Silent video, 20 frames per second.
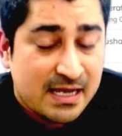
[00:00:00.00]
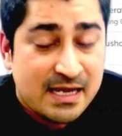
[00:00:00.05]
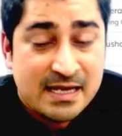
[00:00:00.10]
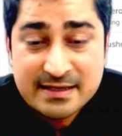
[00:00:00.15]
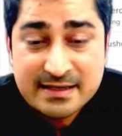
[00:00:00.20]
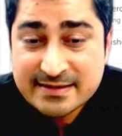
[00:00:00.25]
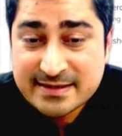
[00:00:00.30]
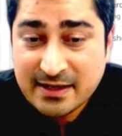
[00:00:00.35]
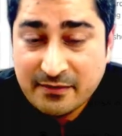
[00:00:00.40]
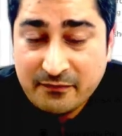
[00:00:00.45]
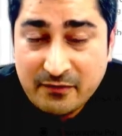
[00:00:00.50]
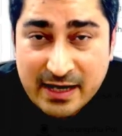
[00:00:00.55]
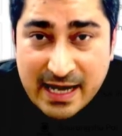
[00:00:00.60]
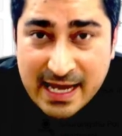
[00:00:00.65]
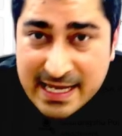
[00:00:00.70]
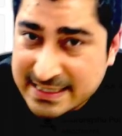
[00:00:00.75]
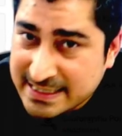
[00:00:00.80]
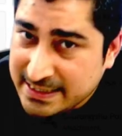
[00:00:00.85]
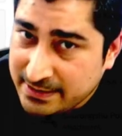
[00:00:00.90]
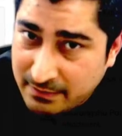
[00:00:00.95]
someone
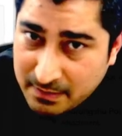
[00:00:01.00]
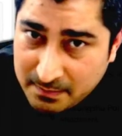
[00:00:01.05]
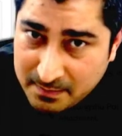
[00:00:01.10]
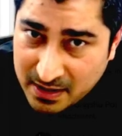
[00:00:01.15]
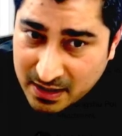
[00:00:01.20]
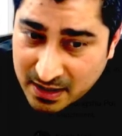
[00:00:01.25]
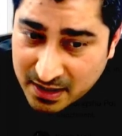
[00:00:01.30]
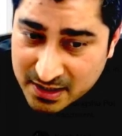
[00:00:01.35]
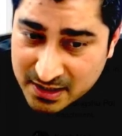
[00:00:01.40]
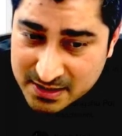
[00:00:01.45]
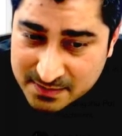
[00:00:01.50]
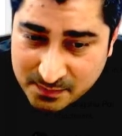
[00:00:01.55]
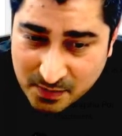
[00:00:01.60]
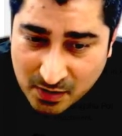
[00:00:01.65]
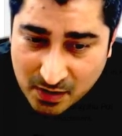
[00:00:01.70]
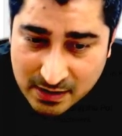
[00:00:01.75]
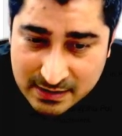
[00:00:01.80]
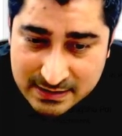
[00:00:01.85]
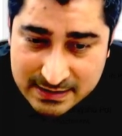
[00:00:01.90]
has given me a response,